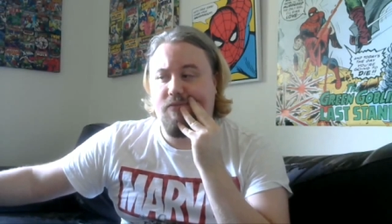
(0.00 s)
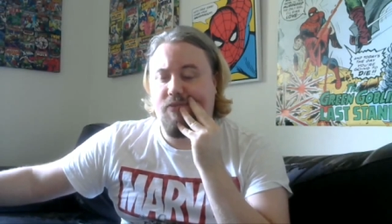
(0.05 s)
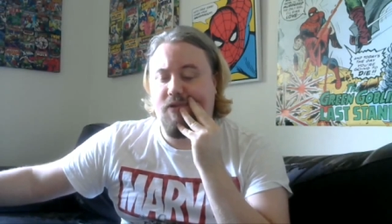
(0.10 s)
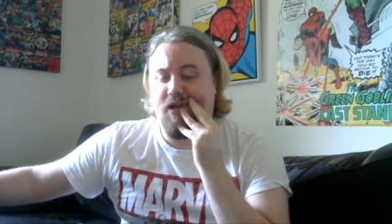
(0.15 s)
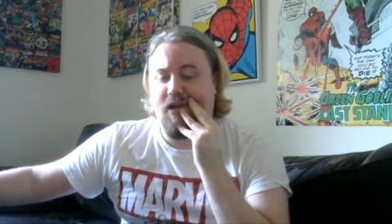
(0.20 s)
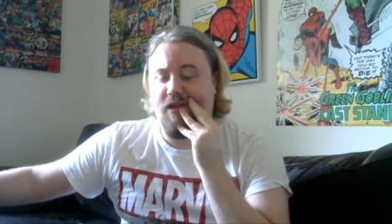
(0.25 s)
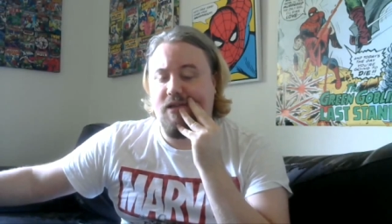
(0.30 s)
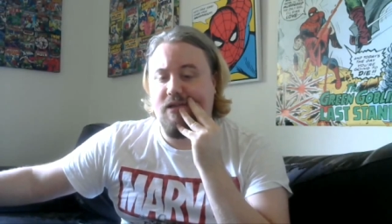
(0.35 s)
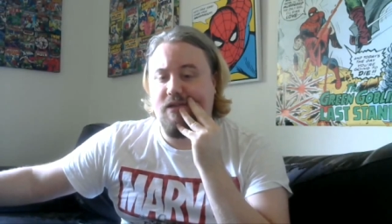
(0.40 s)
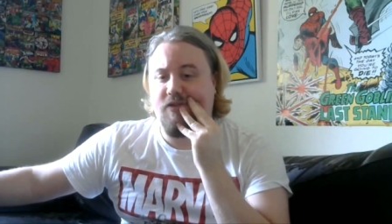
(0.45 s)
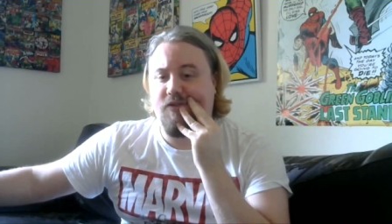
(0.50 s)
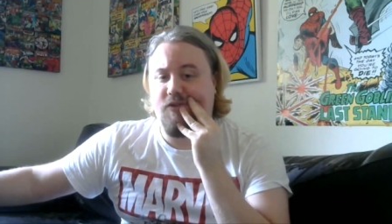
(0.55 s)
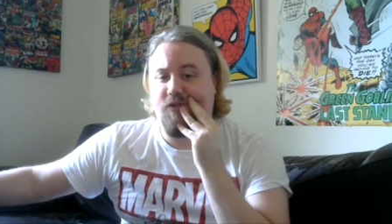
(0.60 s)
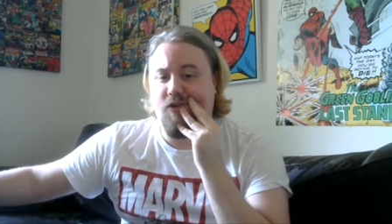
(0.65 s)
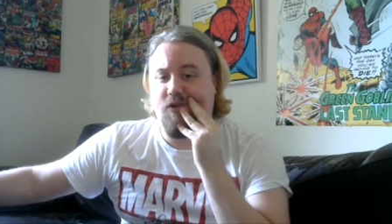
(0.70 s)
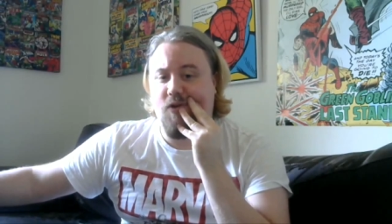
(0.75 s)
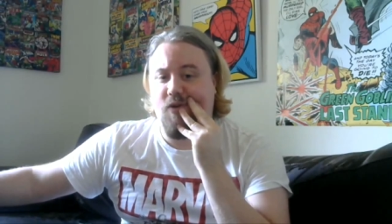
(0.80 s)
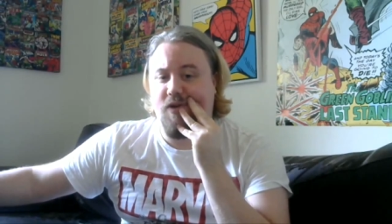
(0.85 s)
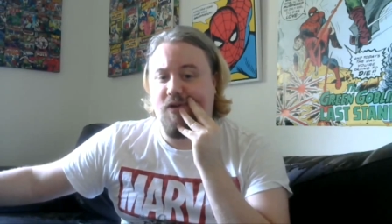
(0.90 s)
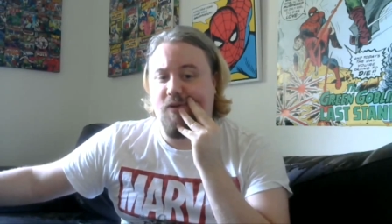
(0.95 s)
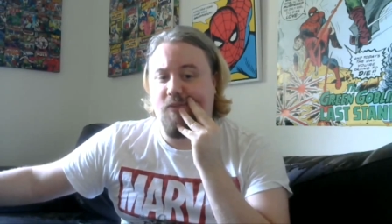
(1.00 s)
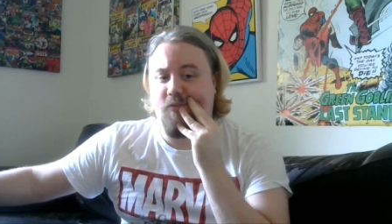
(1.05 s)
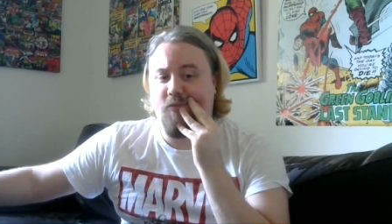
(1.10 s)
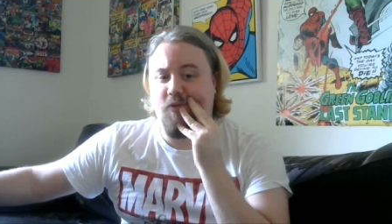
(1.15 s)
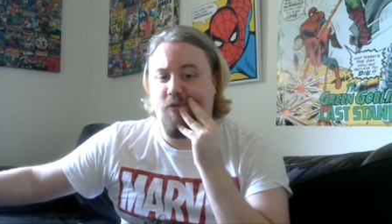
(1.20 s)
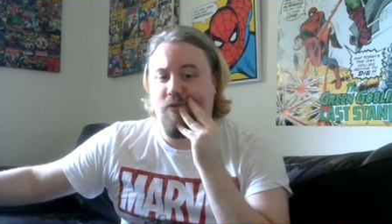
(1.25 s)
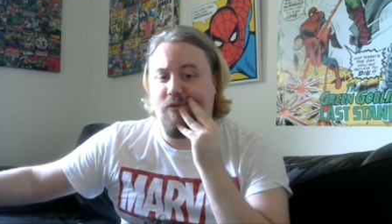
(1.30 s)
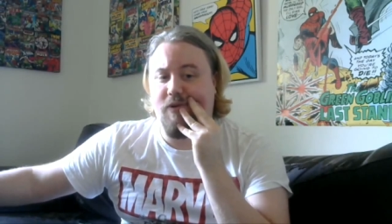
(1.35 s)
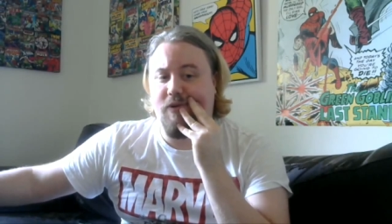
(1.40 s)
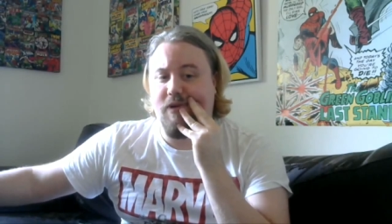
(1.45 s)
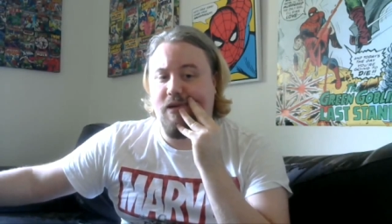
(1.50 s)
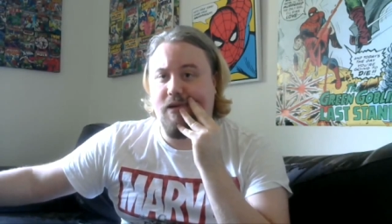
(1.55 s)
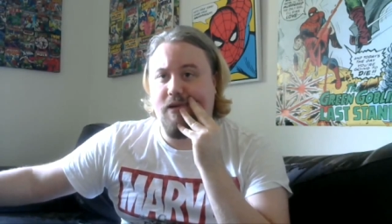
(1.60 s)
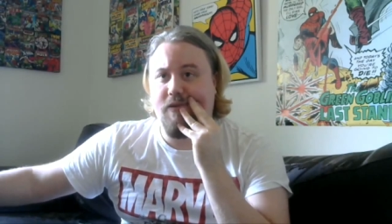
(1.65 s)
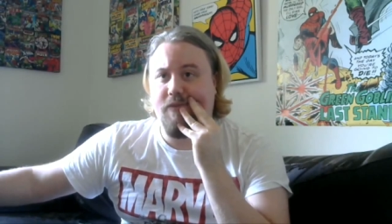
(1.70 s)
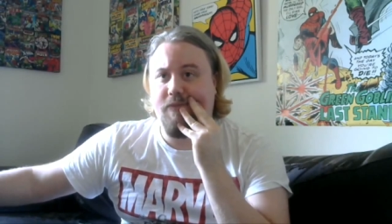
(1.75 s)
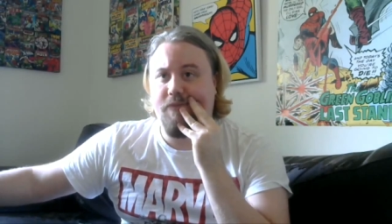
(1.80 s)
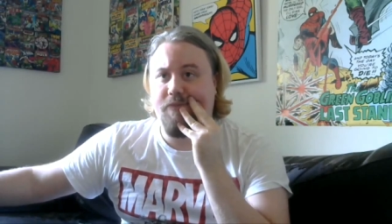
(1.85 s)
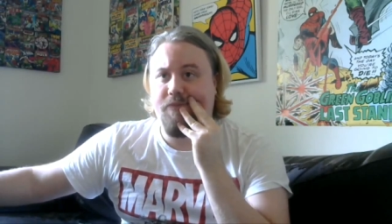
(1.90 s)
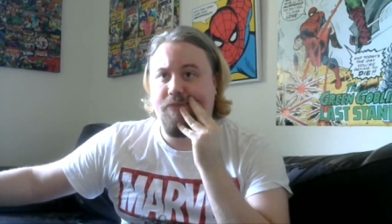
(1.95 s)
kind of easygoing, some
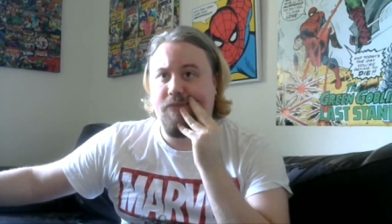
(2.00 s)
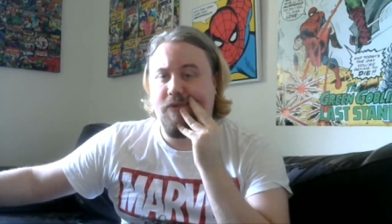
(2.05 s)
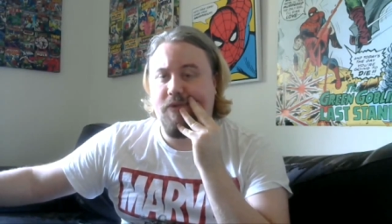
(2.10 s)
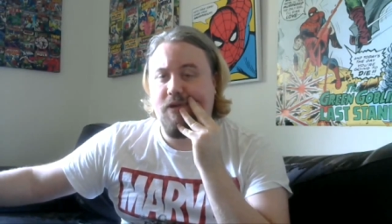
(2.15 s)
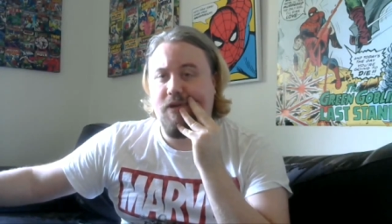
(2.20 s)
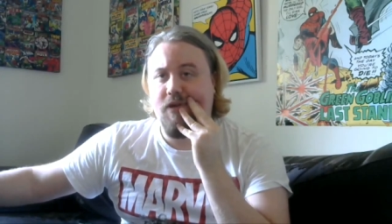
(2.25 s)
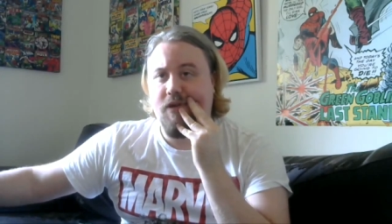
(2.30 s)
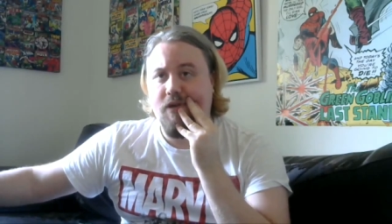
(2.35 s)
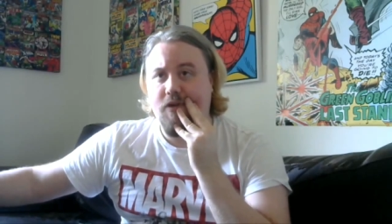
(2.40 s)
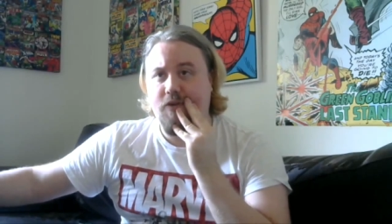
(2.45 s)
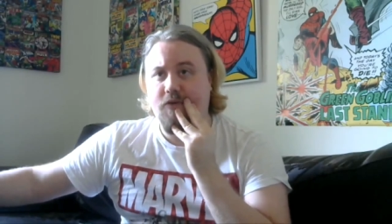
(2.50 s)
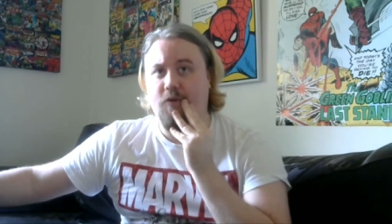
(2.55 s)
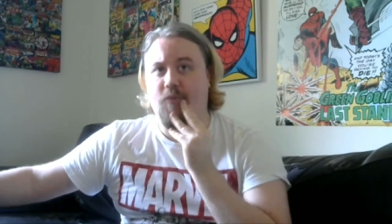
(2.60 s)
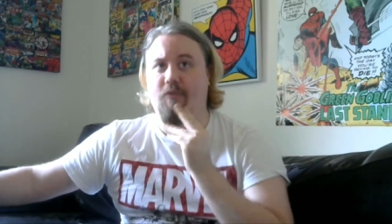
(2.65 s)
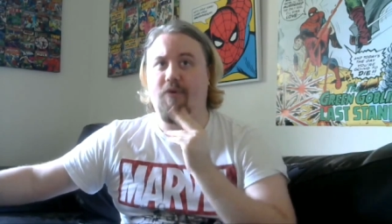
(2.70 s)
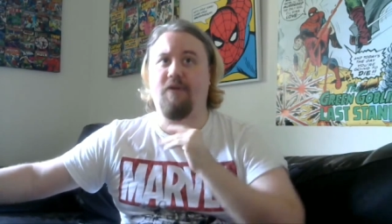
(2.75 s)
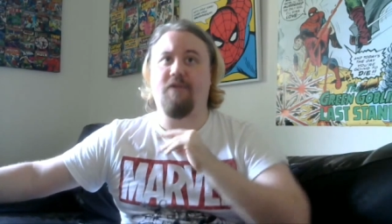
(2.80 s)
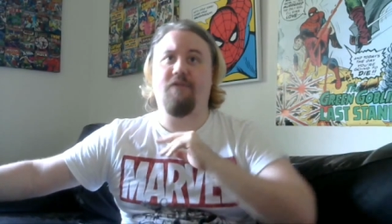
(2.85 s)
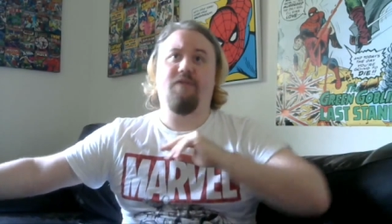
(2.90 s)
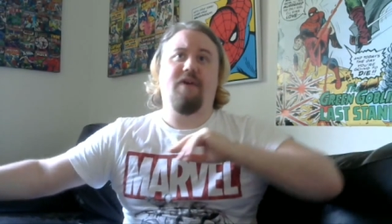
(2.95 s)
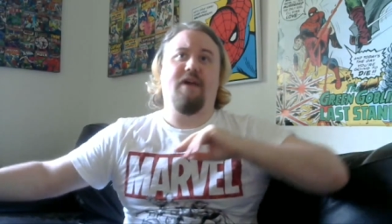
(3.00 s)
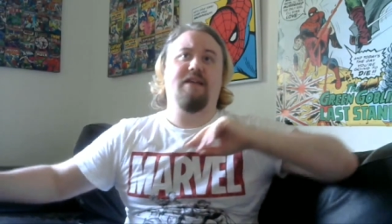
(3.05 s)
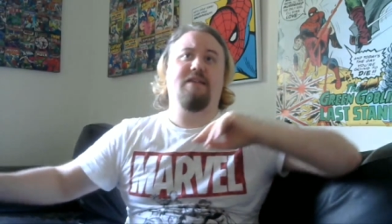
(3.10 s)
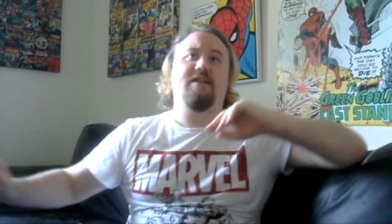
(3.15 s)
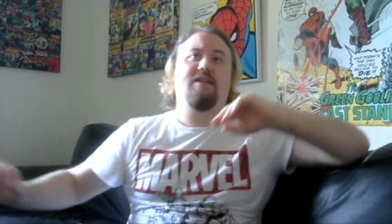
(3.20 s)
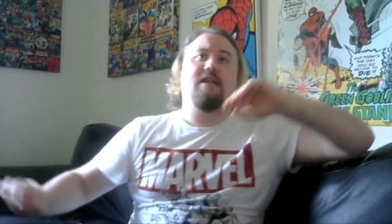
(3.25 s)
yuri, some weird face.